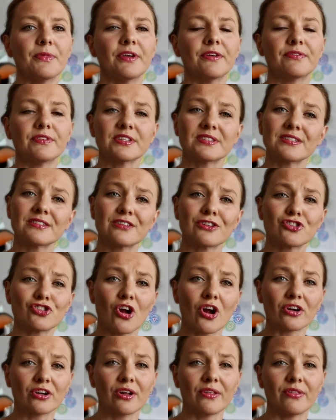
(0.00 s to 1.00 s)
if this is a
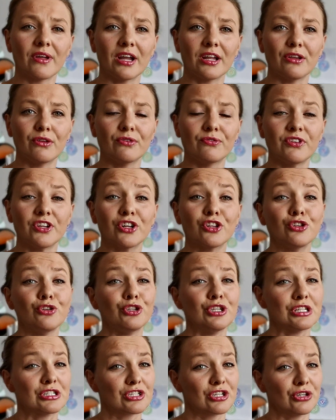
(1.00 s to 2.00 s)
chakra that you feel
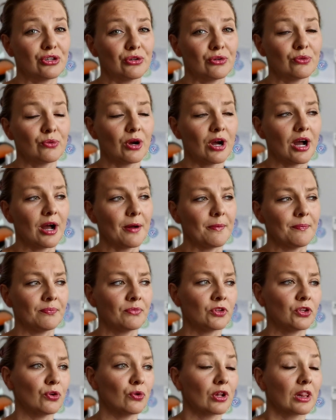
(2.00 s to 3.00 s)
you need to,
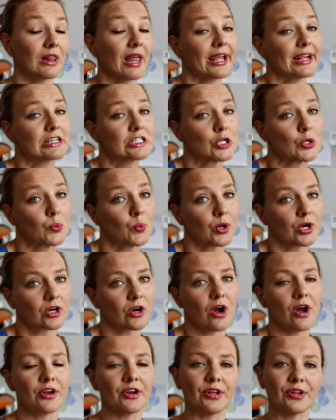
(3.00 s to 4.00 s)
you'd like to
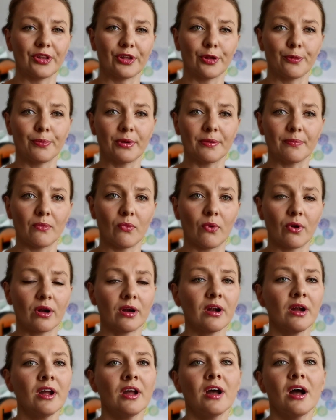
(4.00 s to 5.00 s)
work on a little bit
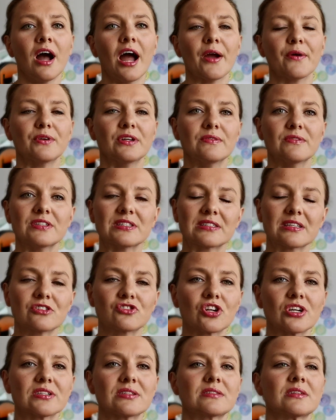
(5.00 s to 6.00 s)
more, I would even
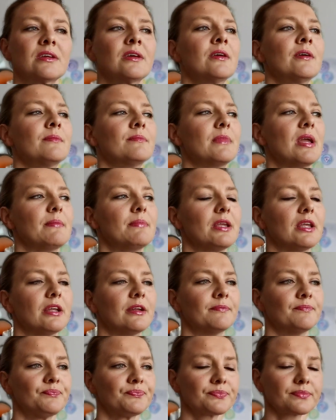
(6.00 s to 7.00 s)
suggest
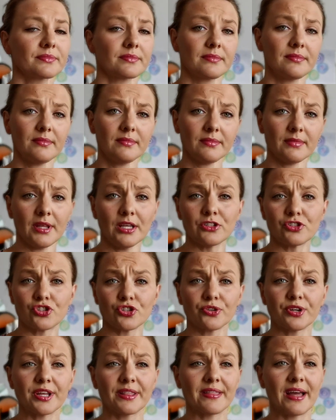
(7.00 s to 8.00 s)
maybe
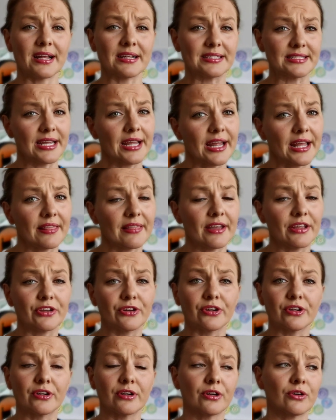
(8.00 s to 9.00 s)
during that day that
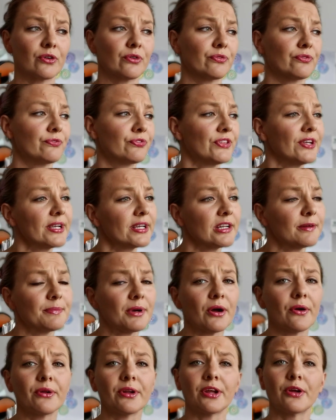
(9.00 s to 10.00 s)
you're thinking
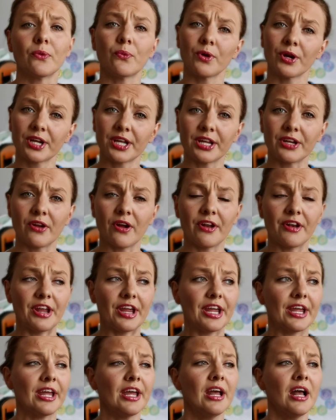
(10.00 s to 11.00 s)
about it, working on
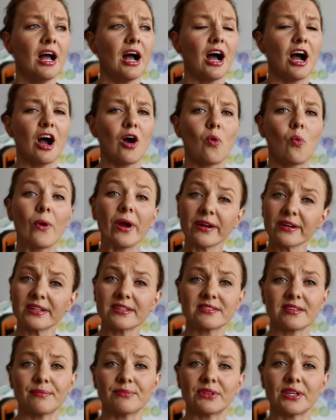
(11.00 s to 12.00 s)
it,
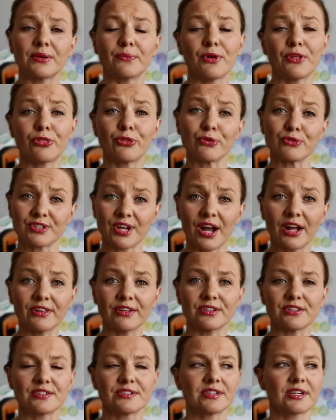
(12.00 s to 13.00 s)
wearing something with those
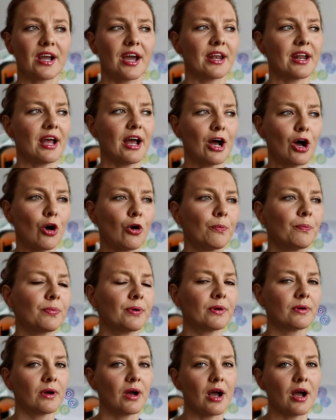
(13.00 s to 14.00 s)
colors to kind of help